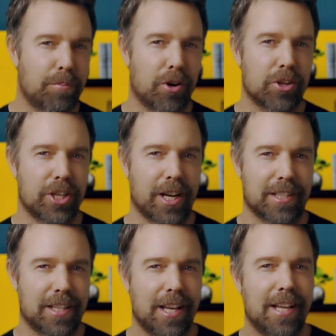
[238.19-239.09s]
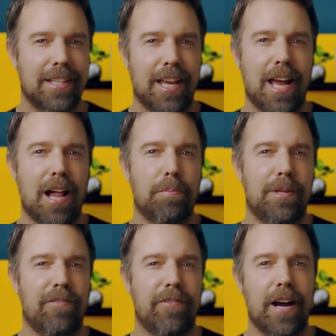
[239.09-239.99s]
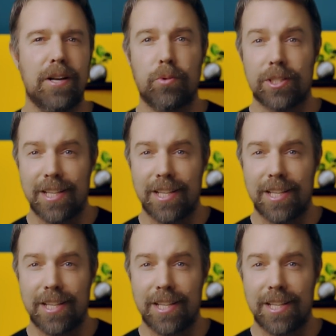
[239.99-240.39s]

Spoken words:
project. They help define what's